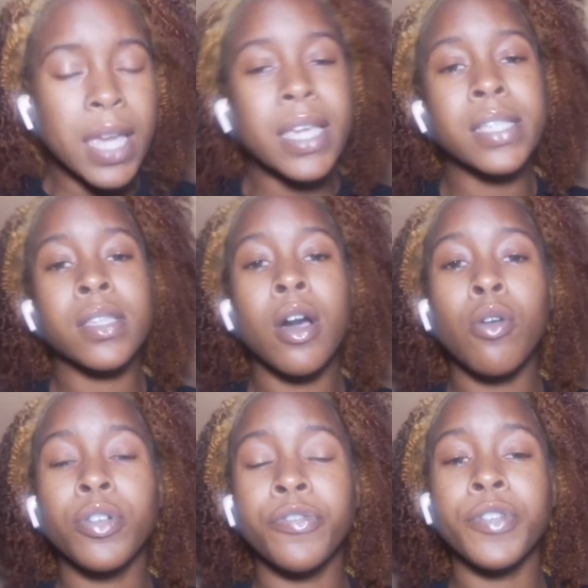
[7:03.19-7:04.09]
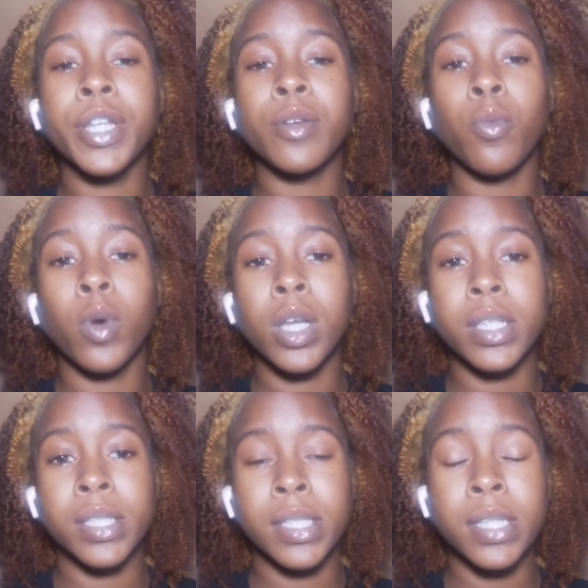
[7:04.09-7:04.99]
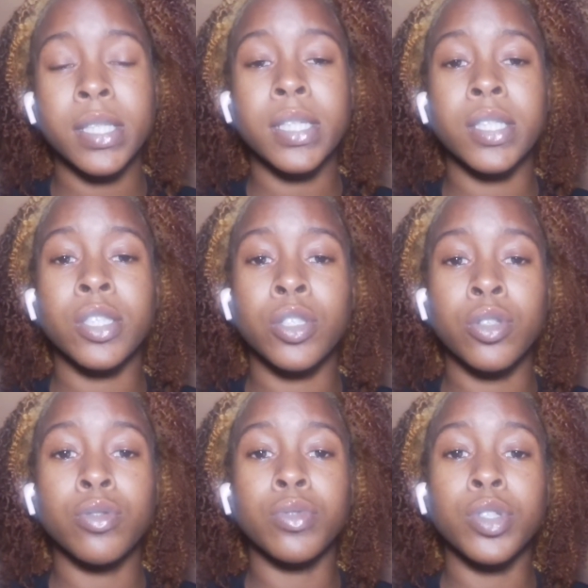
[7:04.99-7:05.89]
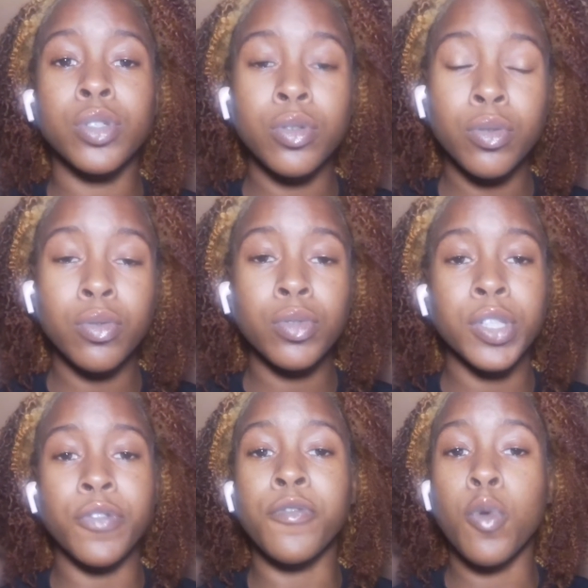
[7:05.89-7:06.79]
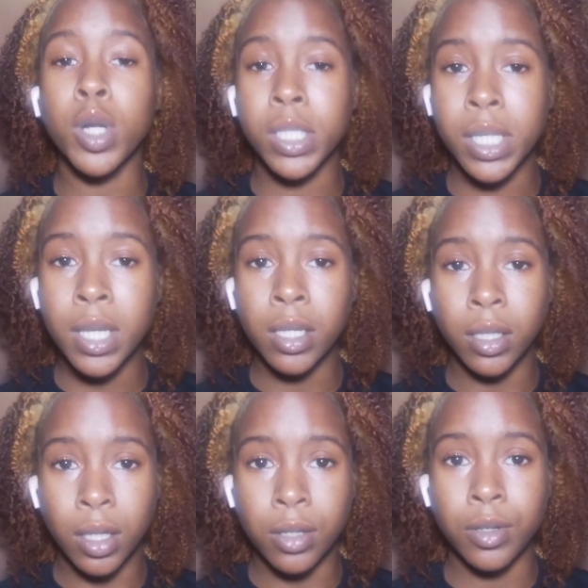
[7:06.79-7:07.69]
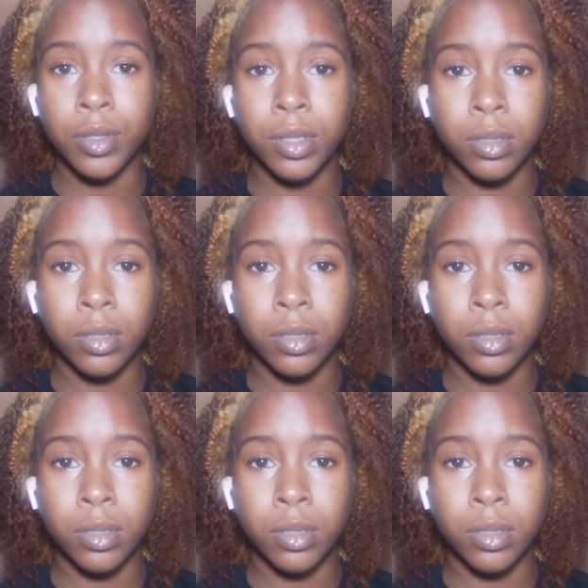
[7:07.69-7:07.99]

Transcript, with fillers: His co defendant was sentenced to 2 to 14 years.